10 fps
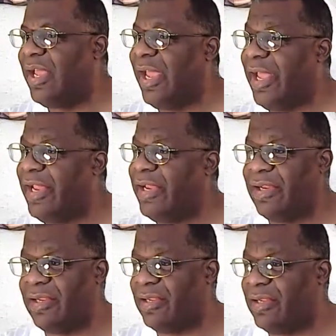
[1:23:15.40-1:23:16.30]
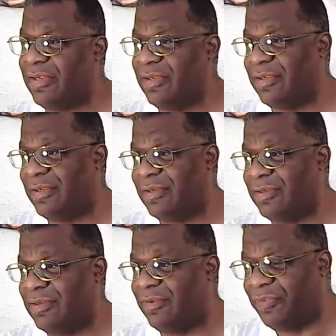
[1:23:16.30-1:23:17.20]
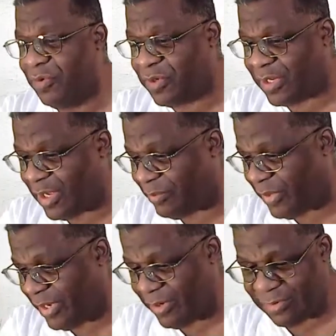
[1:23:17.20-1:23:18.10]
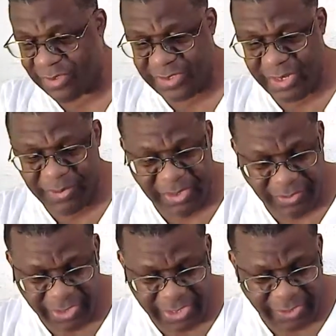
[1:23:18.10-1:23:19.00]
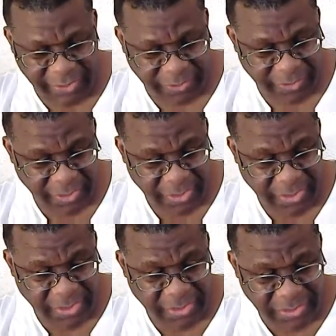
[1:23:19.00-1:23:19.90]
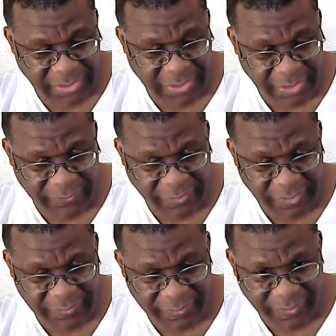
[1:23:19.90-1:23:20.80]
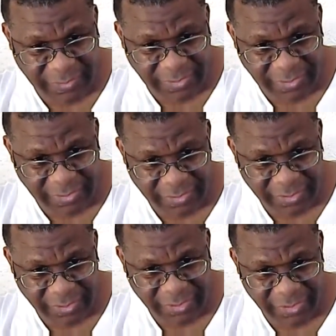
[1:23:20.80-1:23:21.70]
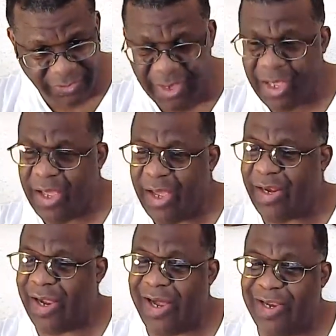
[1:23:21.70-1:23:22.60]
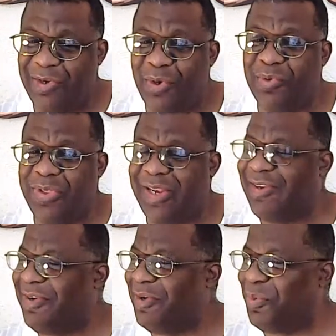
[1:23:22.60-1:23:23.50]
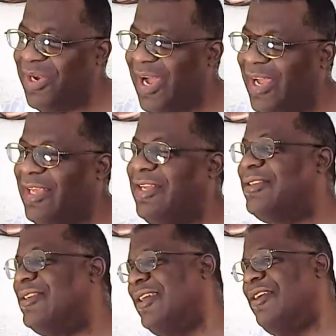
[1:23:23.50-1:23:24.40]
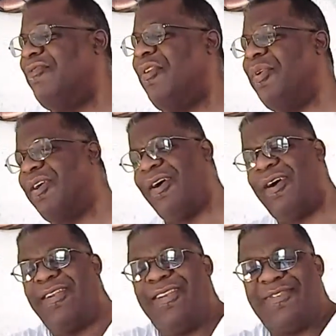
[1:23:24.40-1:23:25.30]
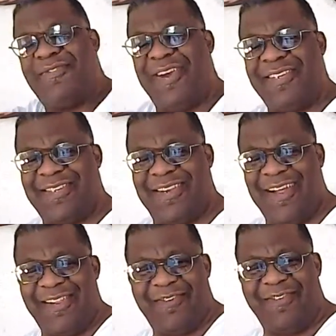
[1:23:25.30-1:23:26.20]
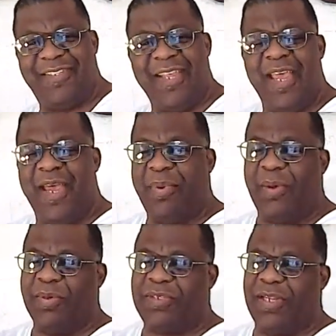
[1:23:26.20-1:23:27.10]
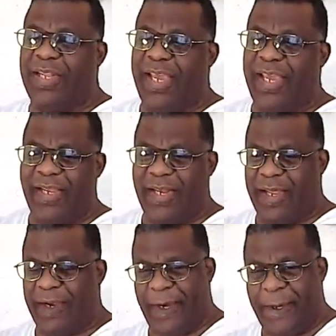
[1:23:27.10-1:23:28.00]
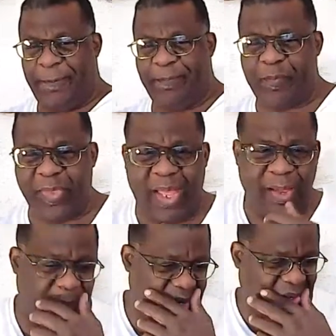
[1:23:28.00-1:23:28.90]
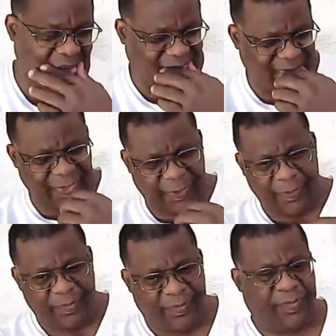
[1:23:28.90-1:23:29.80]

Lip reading: and the food could come there on the table. I look at it and go, this stuff looks frozen, you know. And I know that when I eat from the garden, it's fresh collard greens. But it was a lady that I met years ago,